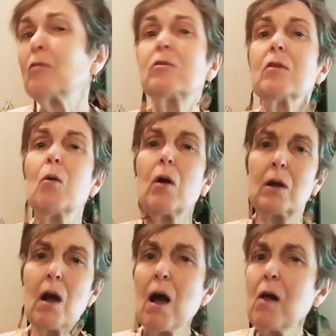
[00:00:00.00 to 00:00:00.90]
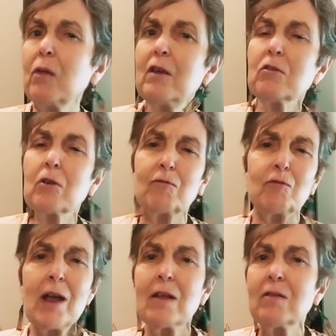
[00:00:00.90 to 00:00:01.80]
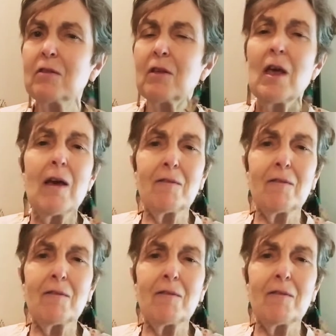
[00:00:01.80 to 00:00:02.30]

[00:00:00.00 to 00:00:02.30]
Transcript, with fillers: So our colleagues, our friends,